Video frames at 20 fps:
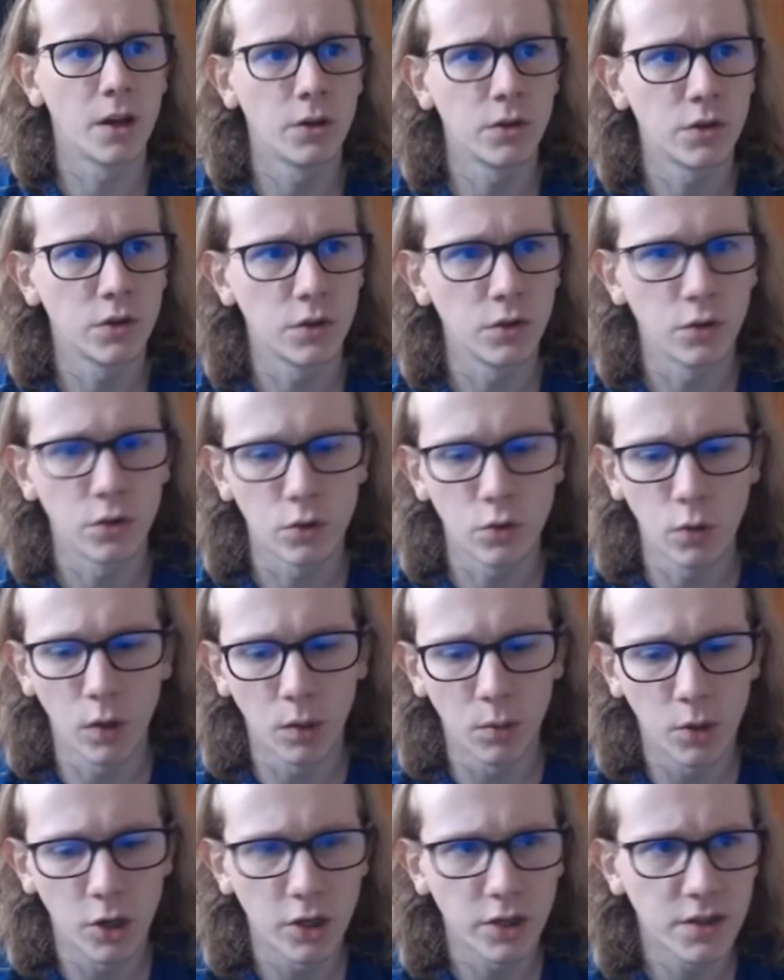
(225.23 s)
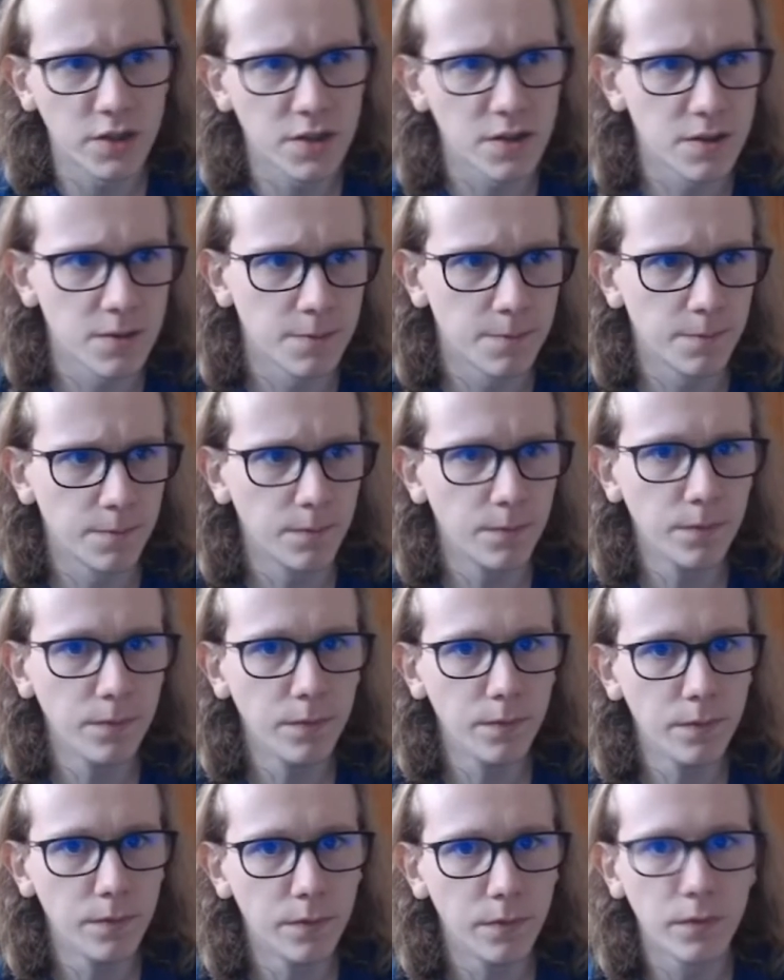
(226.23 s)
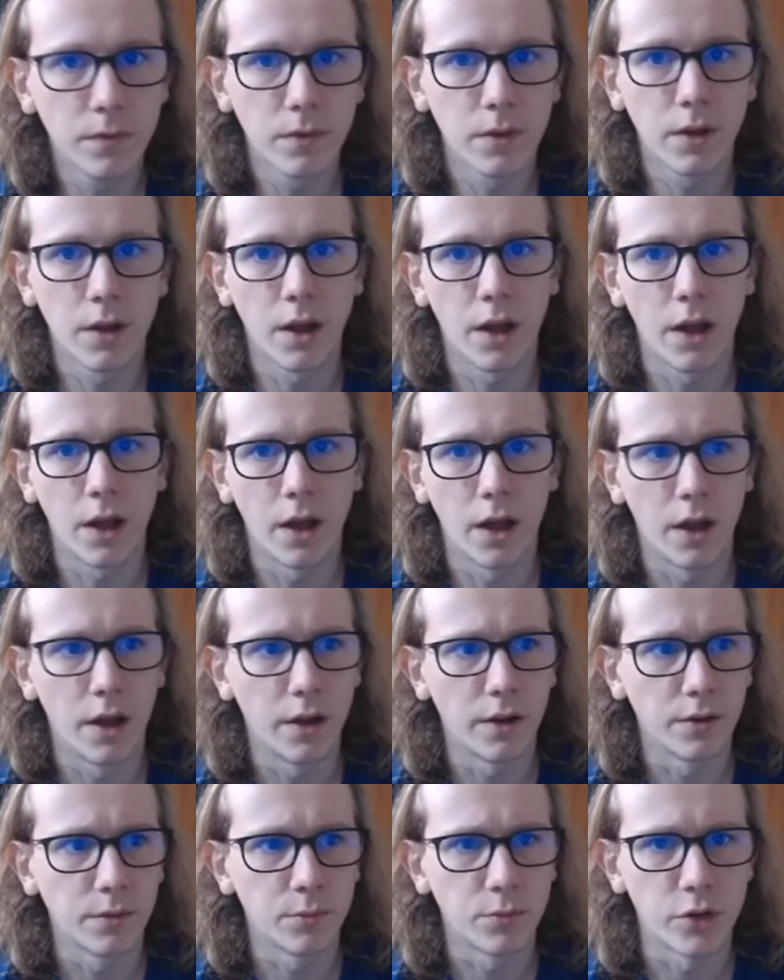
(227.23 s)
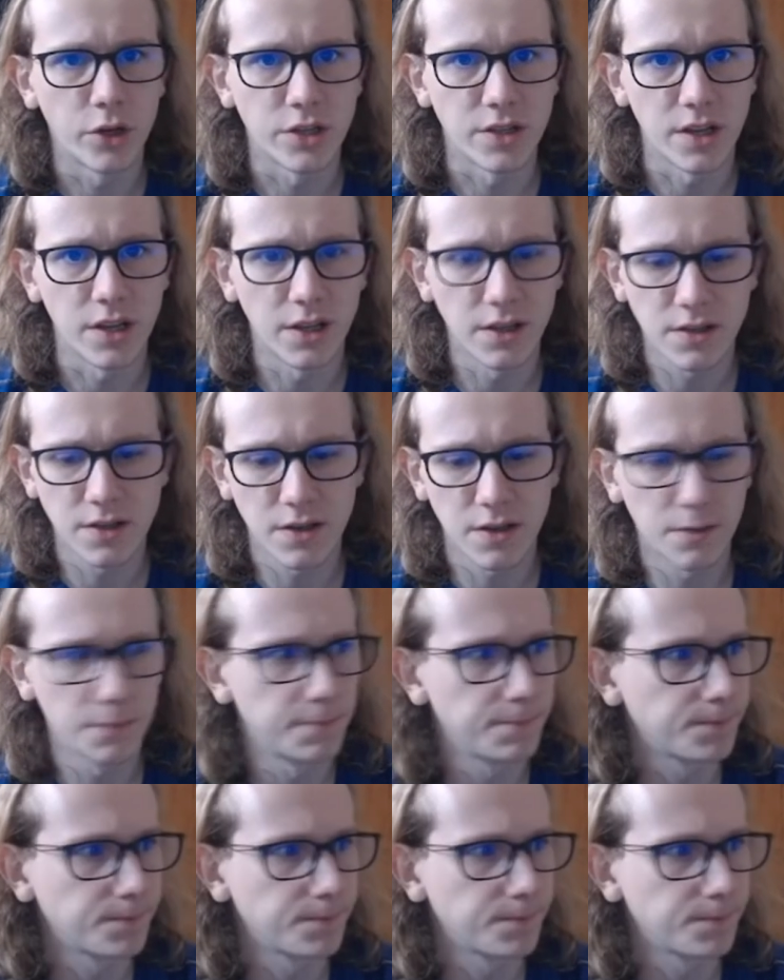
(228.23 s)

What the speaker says: to Quillbots and press enter.